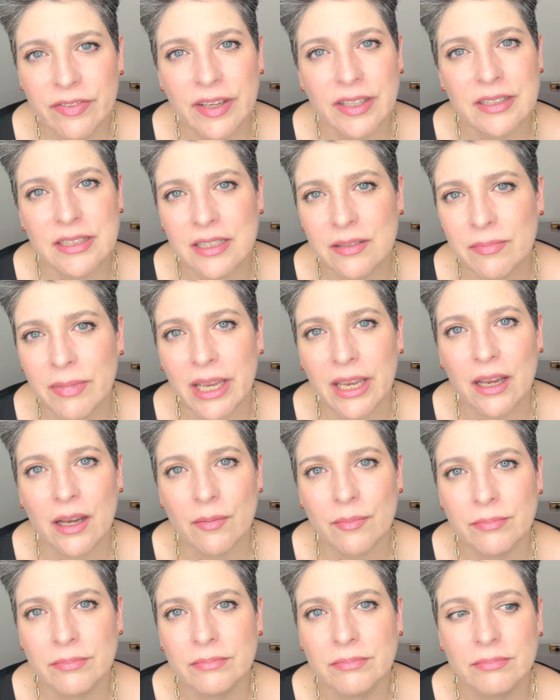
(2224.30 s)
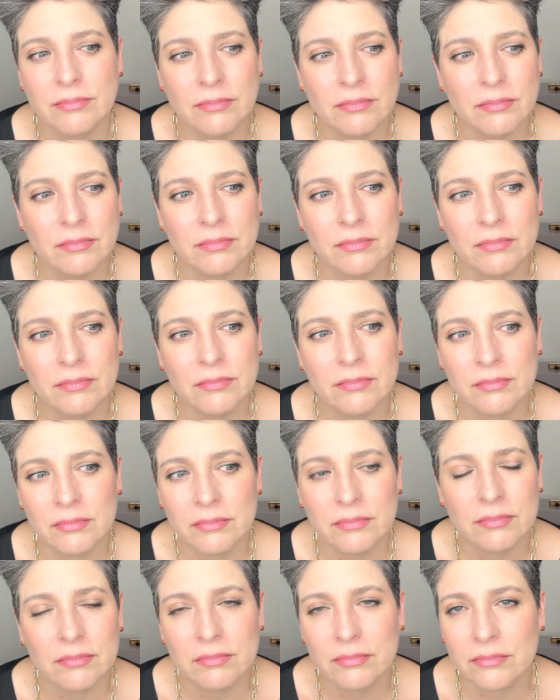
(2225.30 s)
fancy makeup
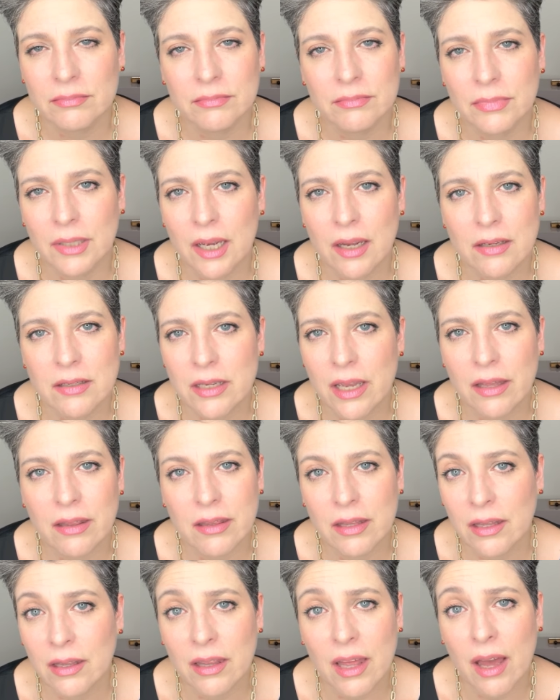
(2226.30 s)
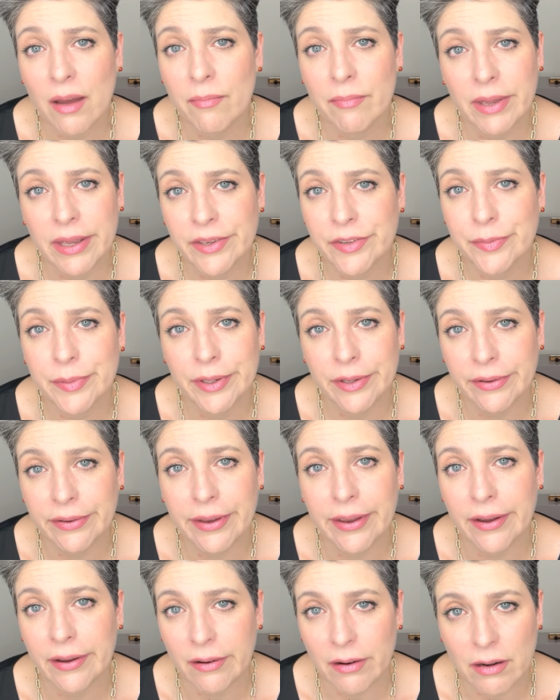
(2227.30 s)
because I think that makes me
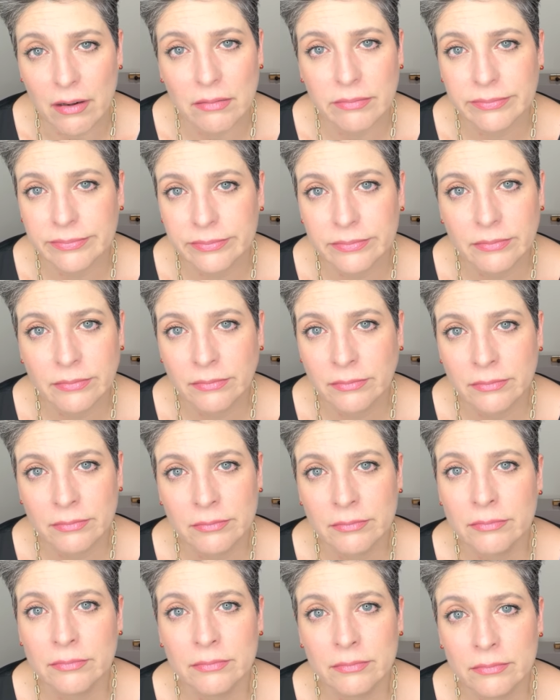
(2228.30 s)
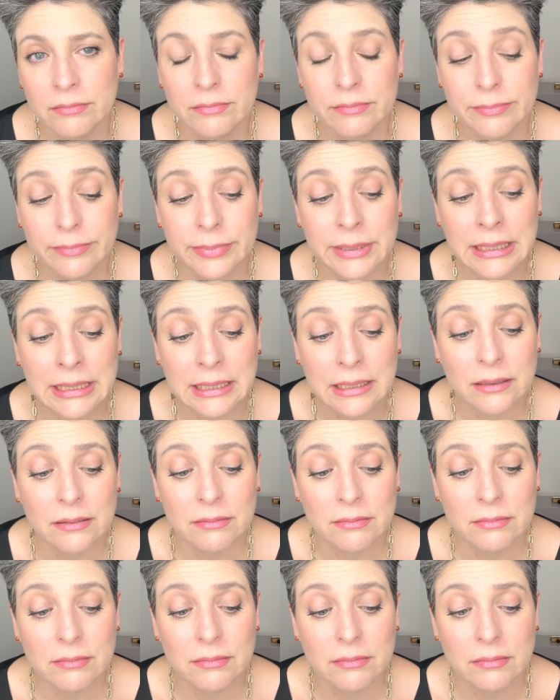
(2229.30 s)
look younger.
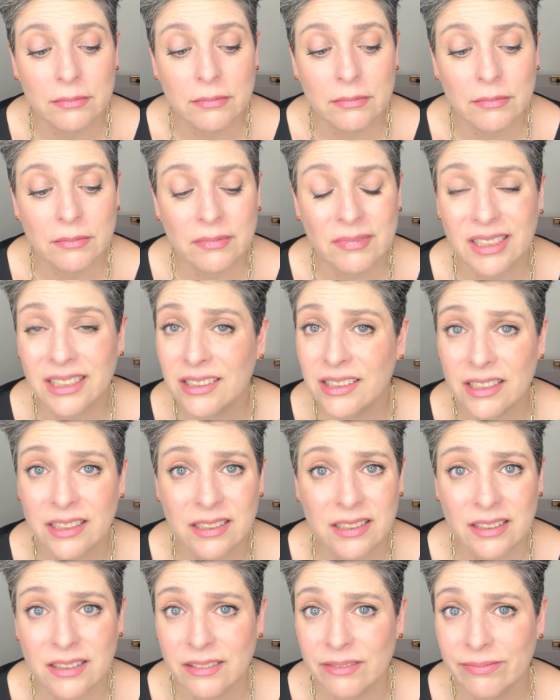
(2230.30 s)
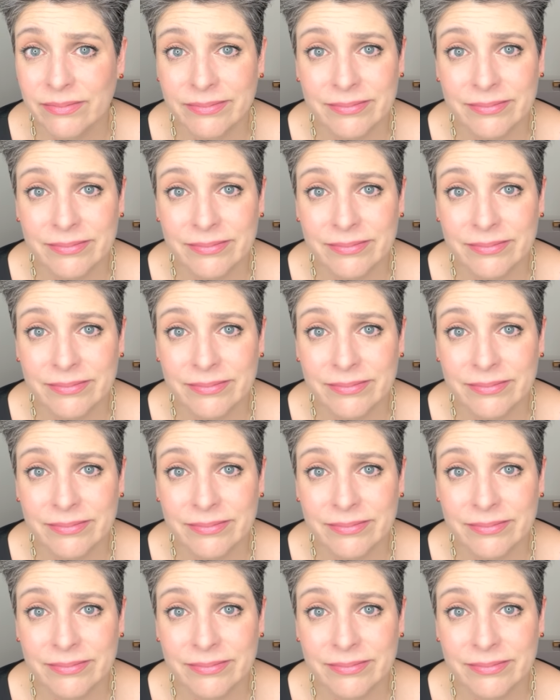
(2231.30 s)
But it doesn't.